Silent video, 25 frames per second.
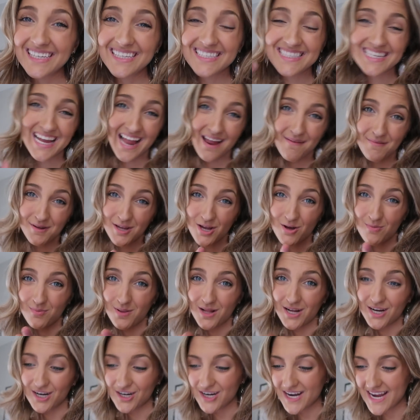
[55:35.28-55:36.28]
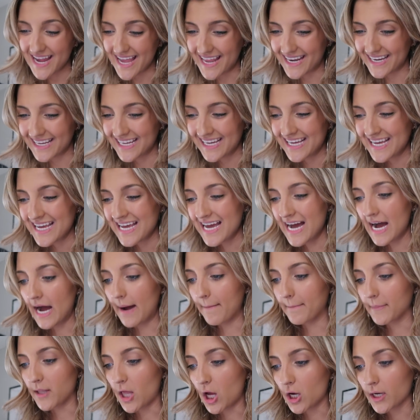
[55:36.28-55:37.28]
time to go plug her in.
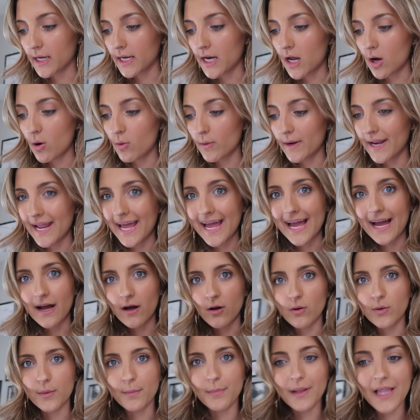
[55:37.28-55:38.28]
I'm logging on now to